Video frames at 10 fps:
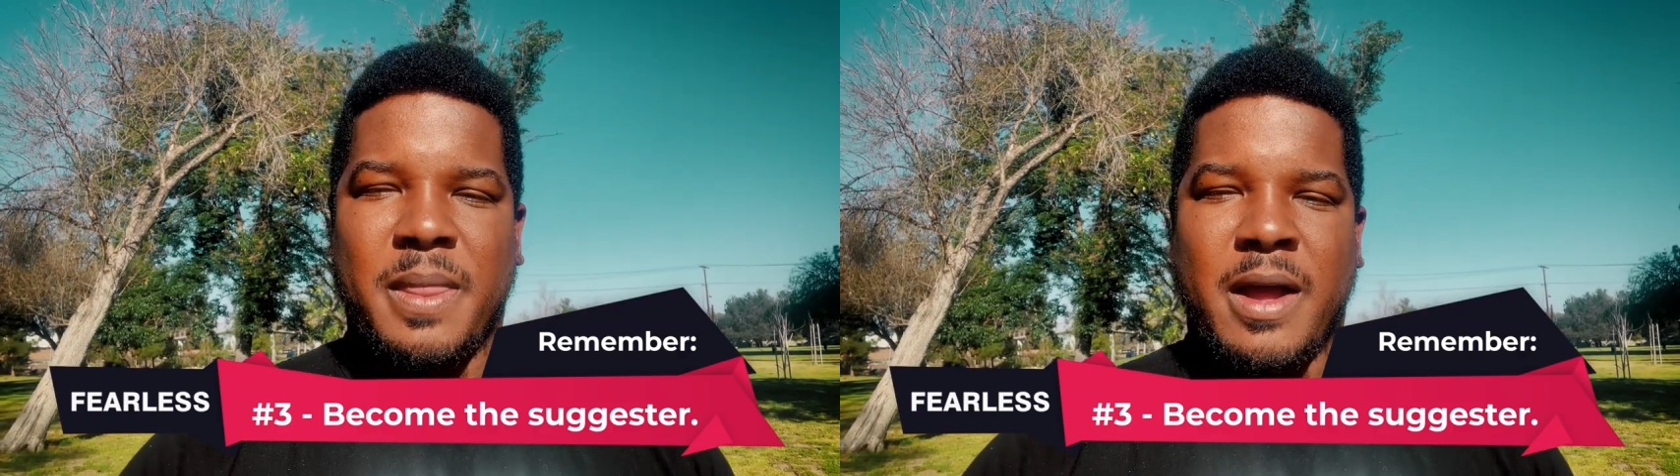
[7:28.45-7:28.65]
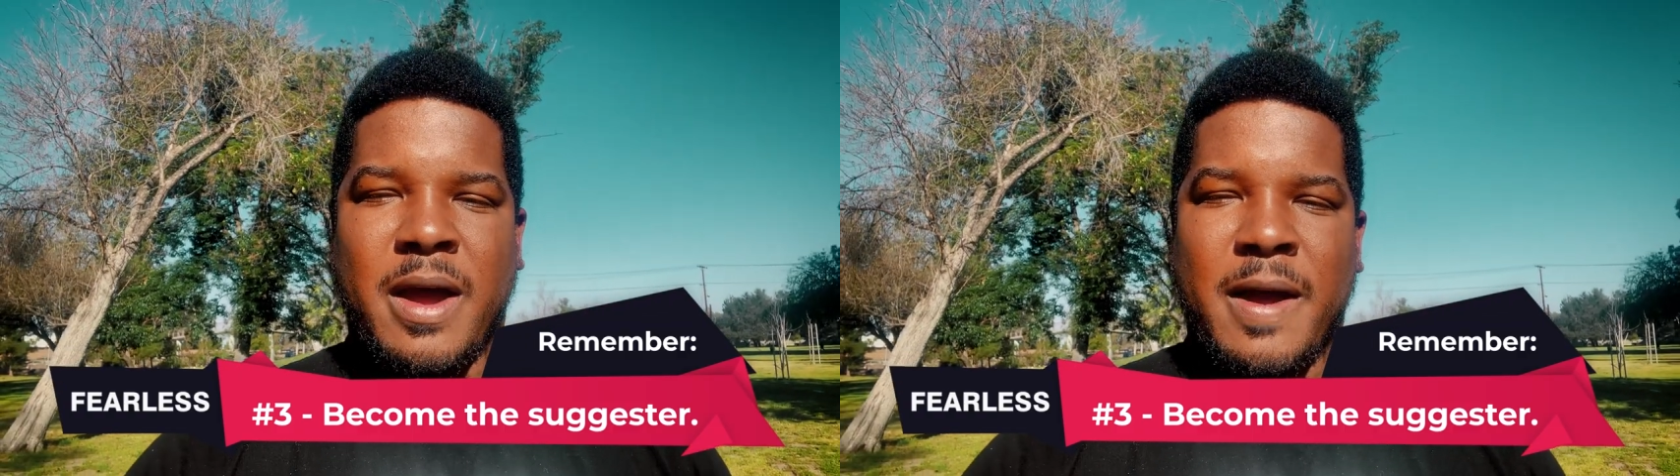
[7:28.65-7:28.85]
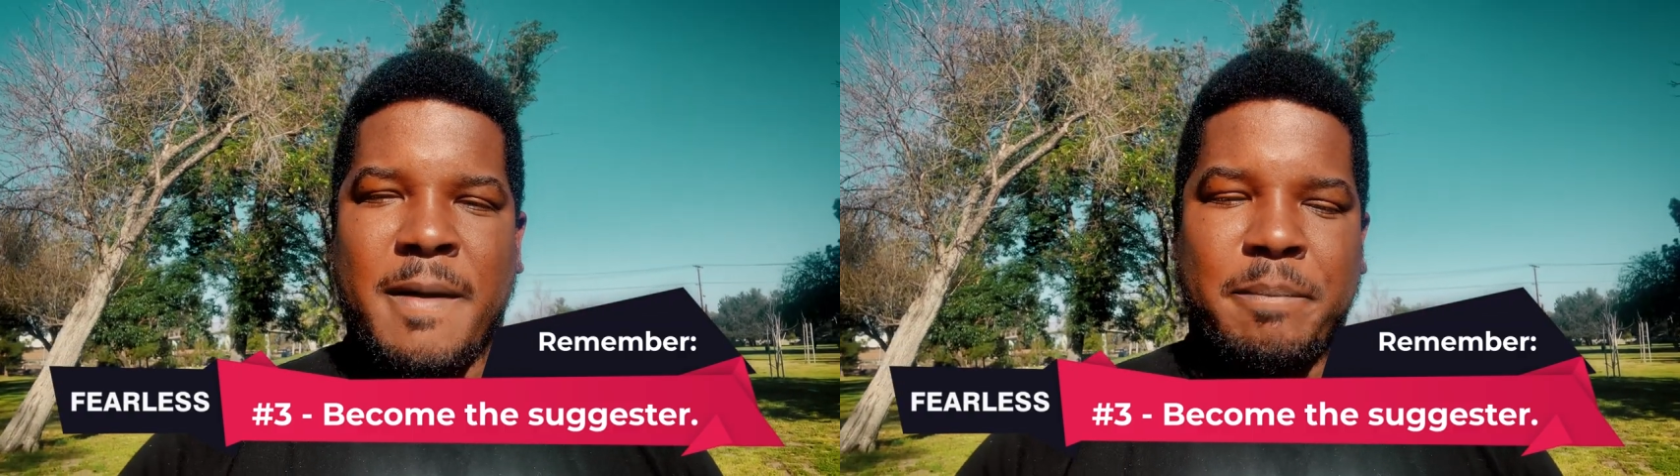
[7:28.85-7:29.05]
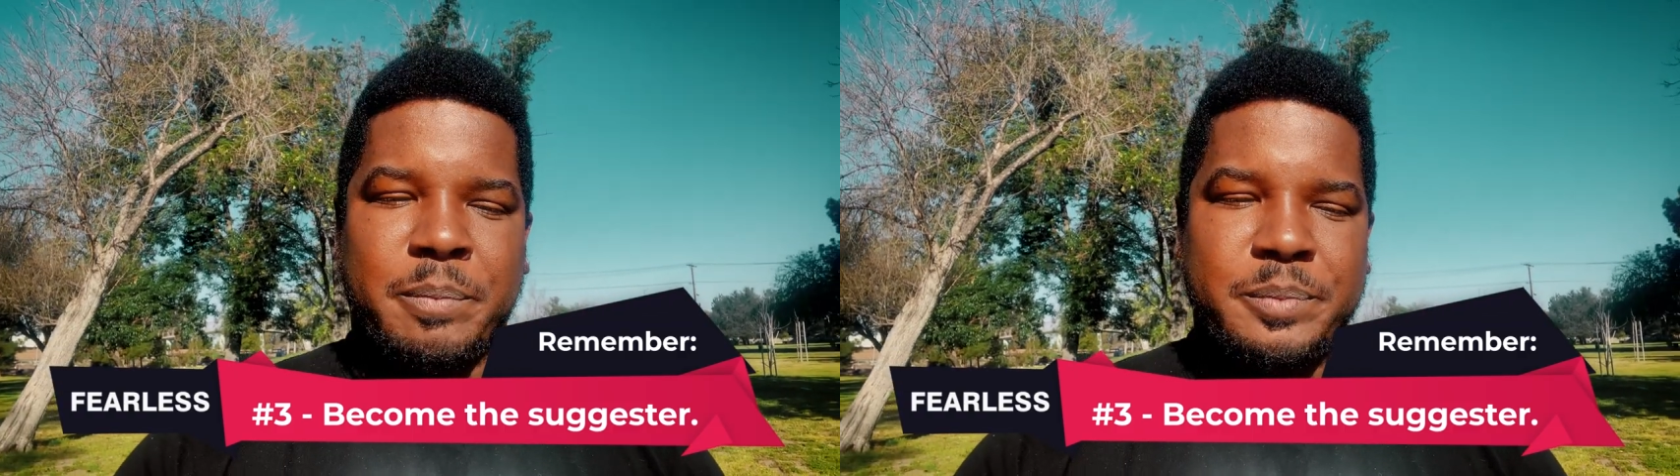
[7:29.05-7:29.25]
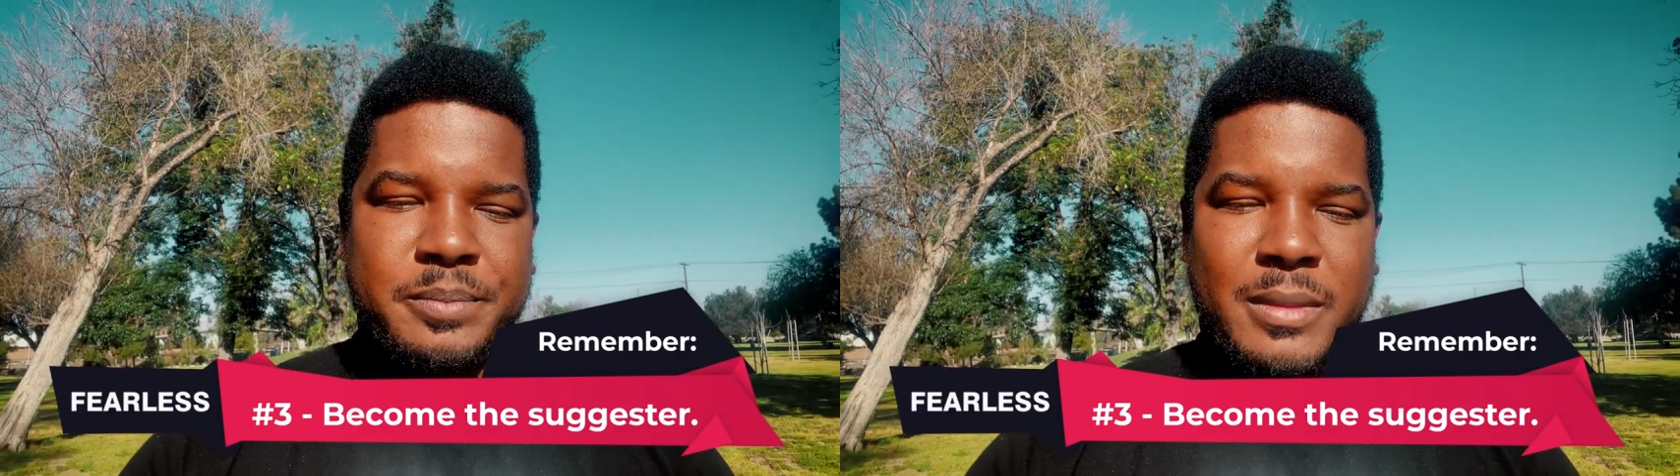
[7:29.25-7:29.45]

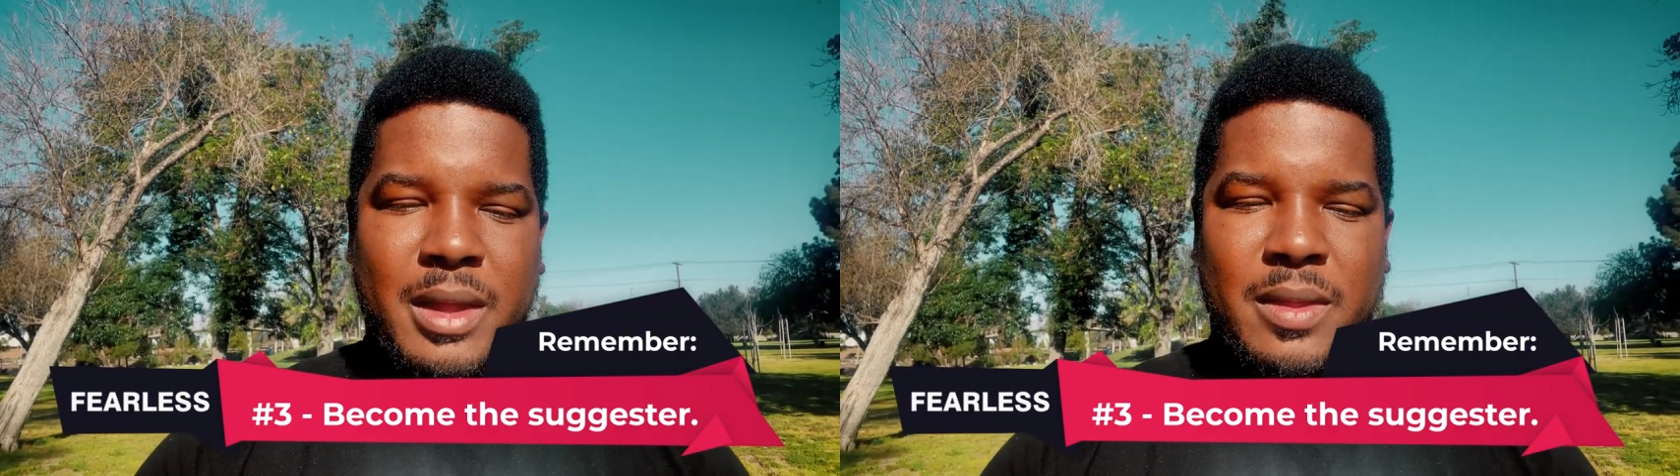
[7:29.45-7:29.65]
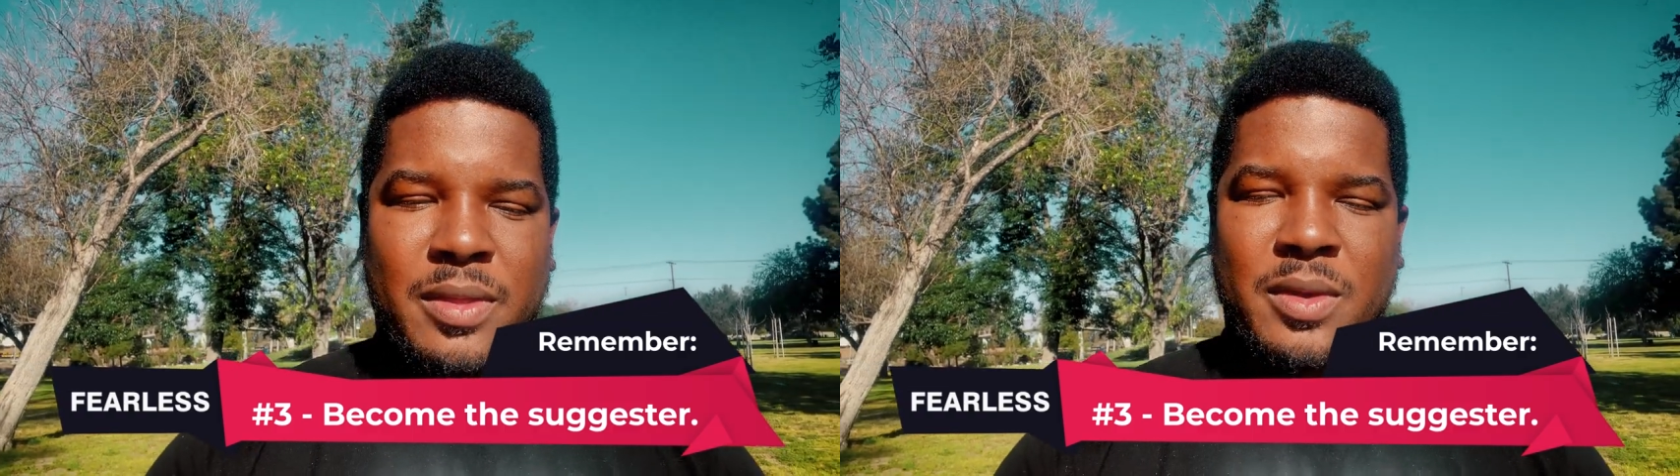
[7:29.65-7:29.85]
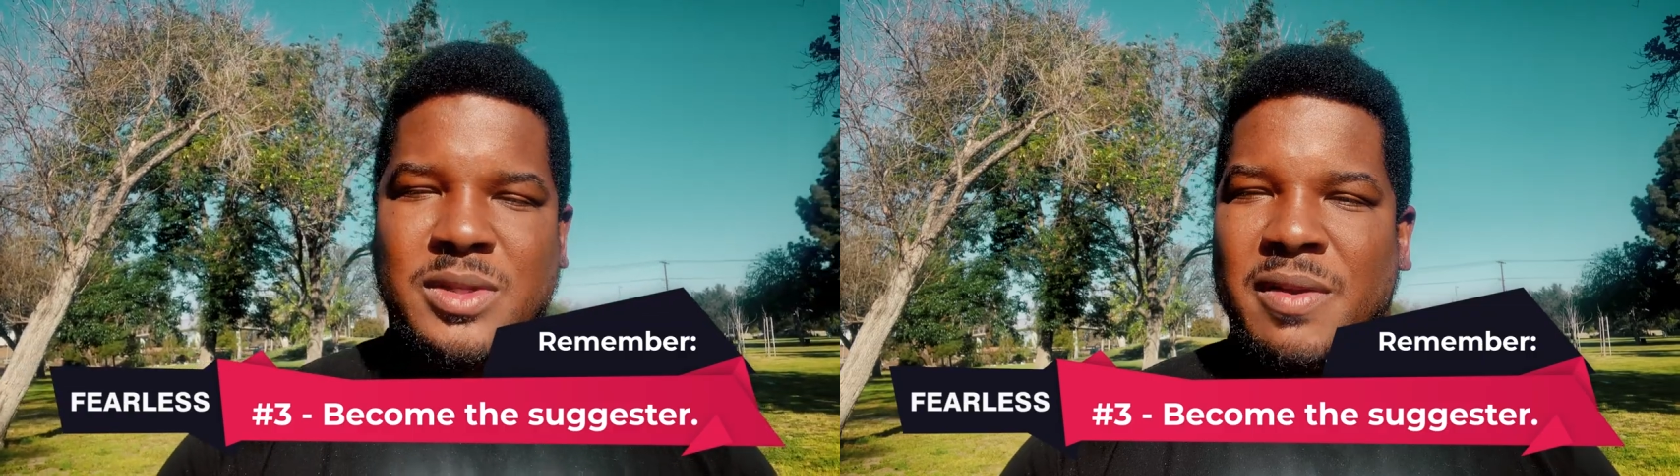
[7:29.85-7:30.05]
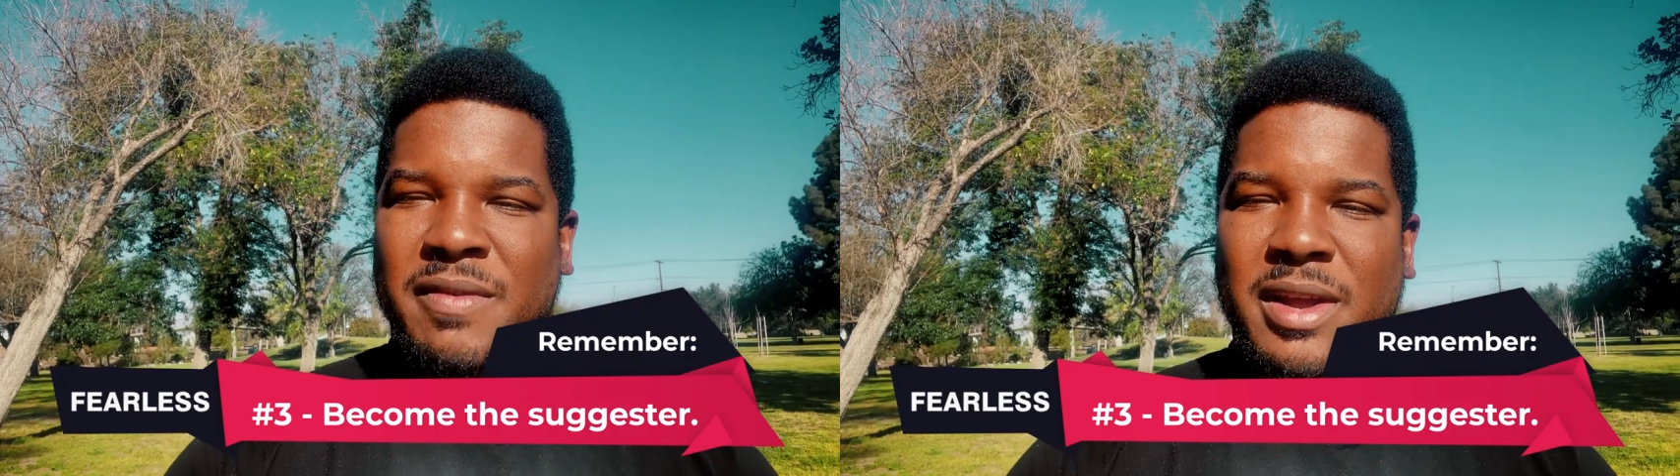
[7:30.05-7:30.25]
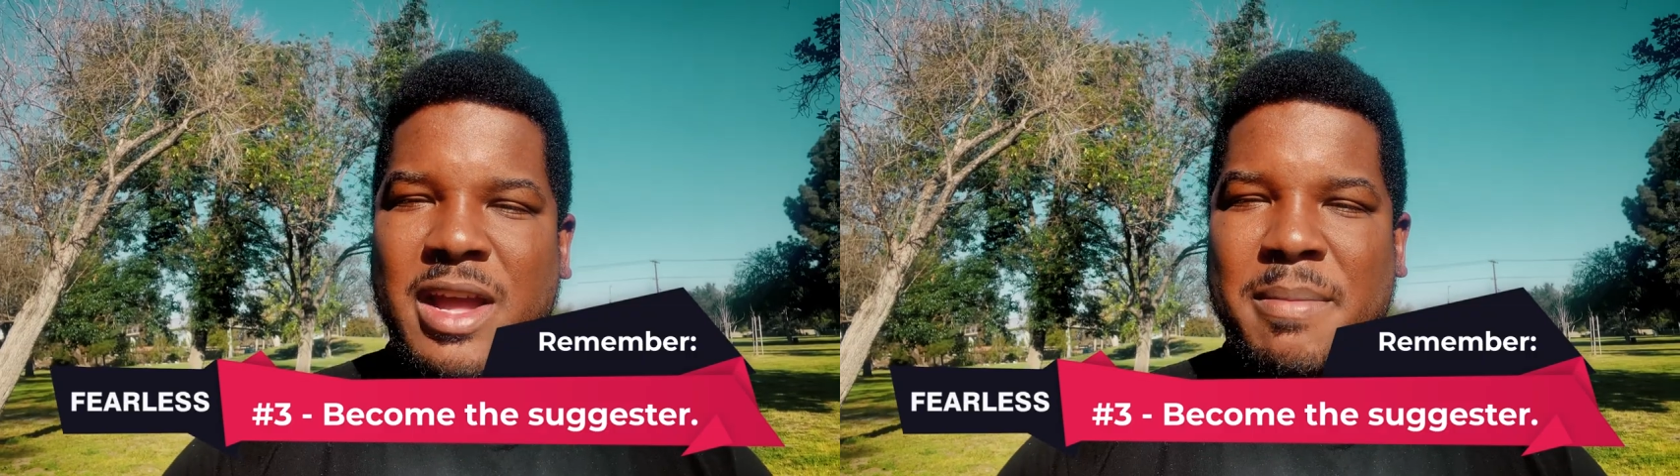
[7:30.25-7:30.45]
Um, there's an
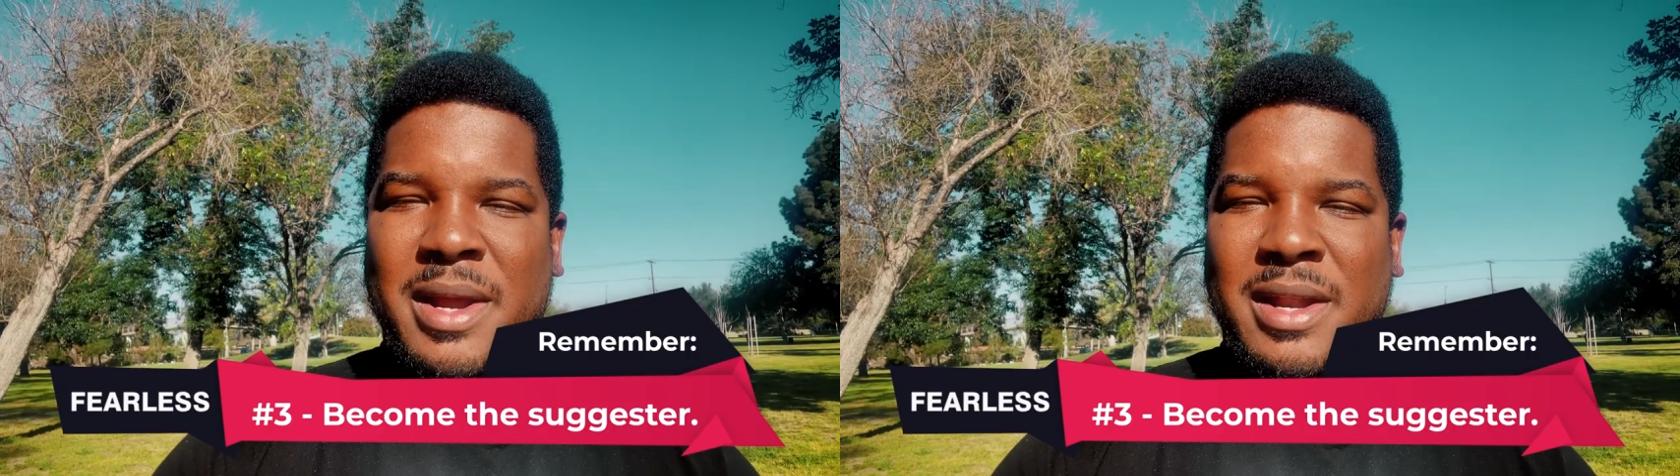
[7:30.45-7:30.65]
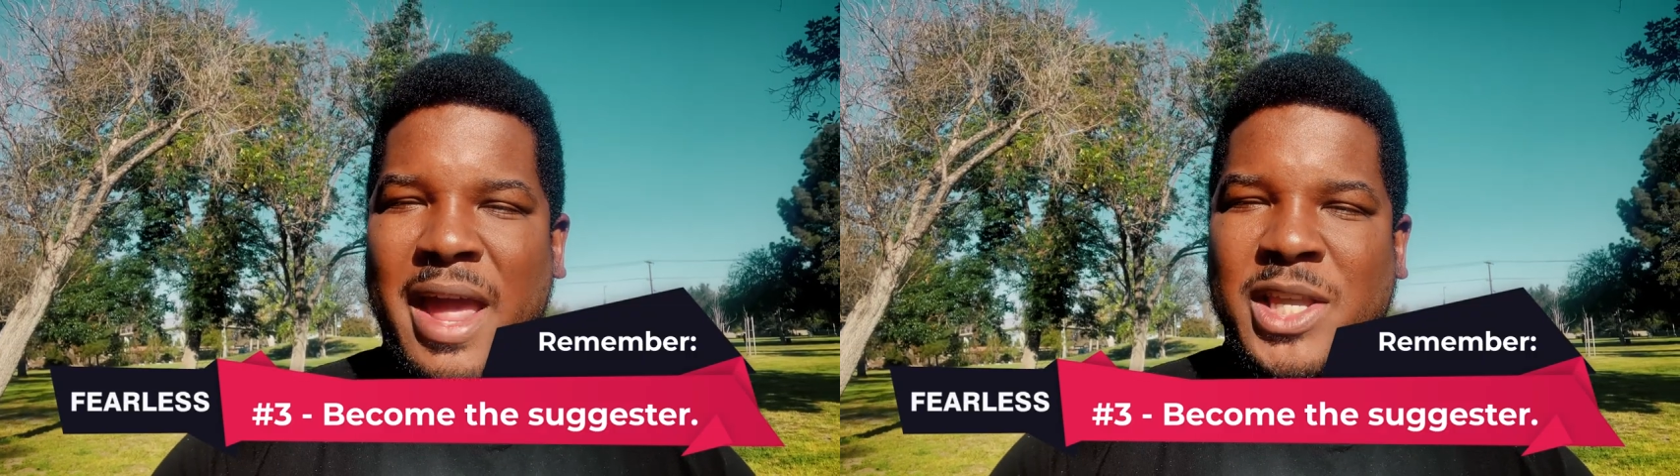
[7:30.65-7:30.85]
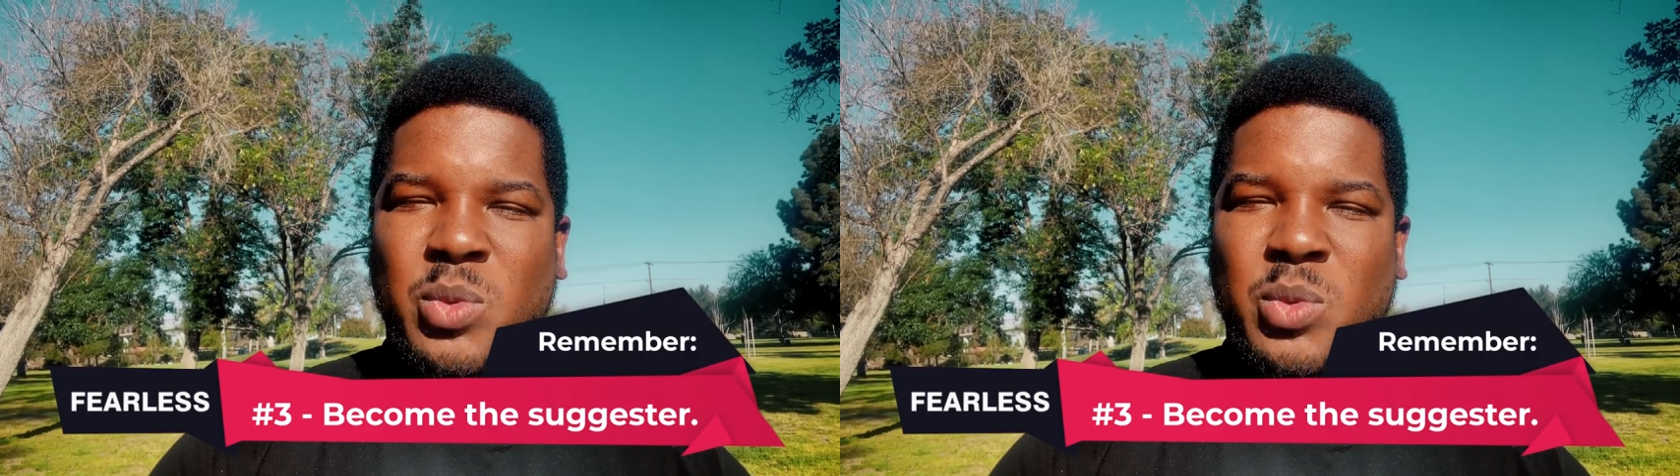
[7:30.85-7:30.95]
event coming, X,